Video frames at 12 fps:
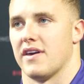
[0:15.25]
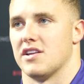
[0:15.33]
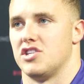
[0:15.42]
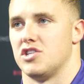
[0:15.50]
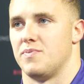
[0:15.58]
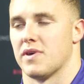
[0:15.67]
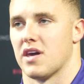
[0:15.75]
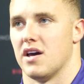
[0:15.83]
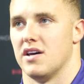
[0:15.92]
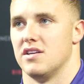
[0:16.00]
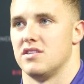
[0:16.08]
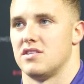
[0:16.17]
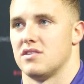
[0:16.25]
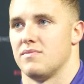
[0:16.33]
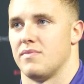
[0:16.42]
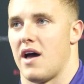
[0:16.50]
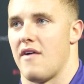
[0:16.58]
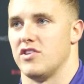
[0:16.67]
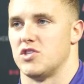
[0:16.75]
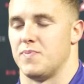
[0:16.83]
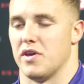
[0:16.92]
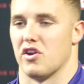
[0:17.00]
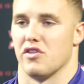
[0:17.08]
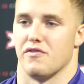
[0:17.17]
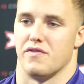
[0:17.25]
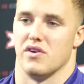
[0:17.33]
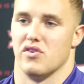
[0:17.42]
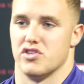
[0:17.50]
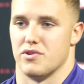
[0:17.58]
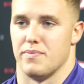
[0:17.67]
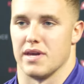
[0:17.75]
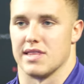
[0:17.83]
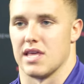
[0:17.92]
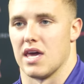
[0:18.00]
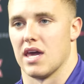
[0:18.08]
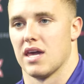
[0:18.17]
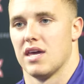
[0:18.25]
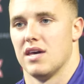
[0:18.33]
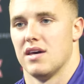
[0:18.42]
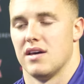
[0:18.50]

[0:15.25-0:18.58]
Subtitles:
I think it's just because having speed on the field is a big thing.